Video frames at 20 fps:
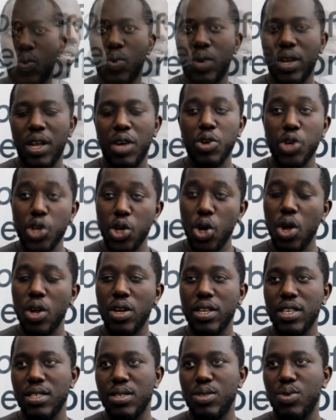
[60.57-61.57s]
Well, our
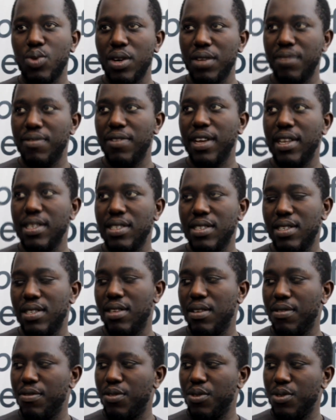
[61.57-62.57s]
goal is to advance
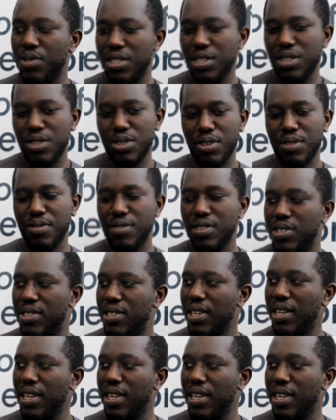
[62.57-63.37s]
the frontiers of this